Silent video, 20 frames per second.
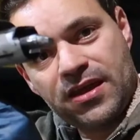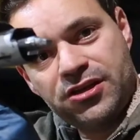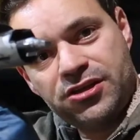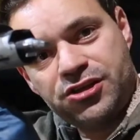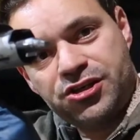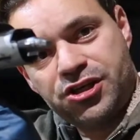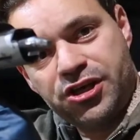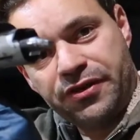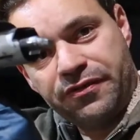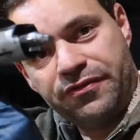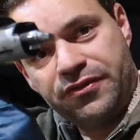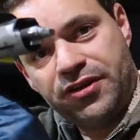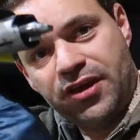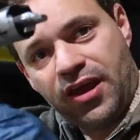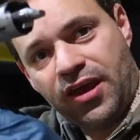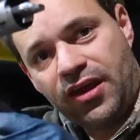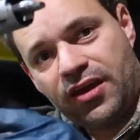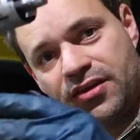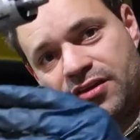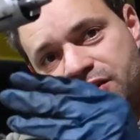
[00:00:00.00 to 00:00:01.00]
shift
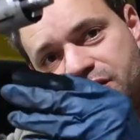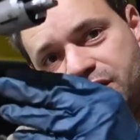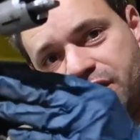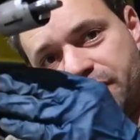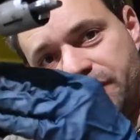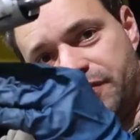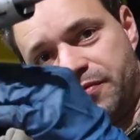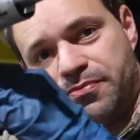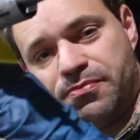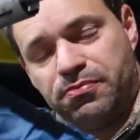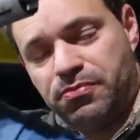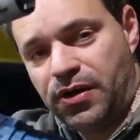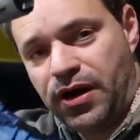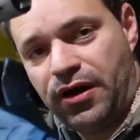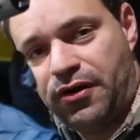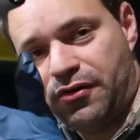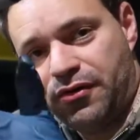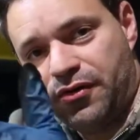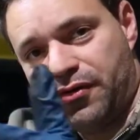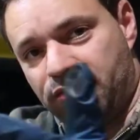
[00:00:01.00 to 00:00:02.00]

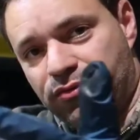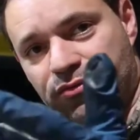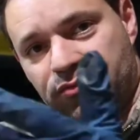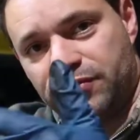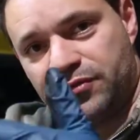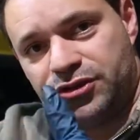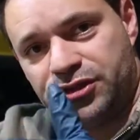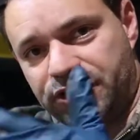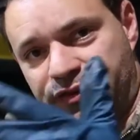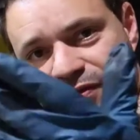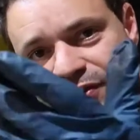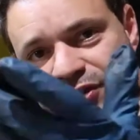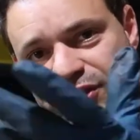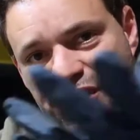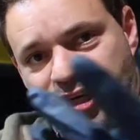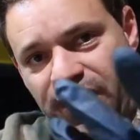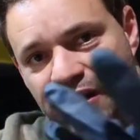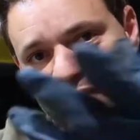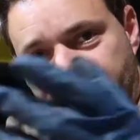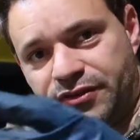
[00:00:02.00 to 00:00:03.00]

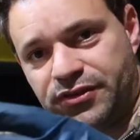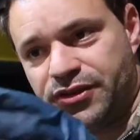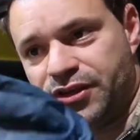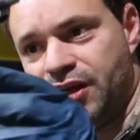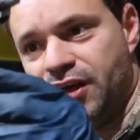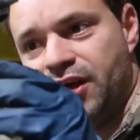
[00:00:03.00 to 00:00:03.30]
shaft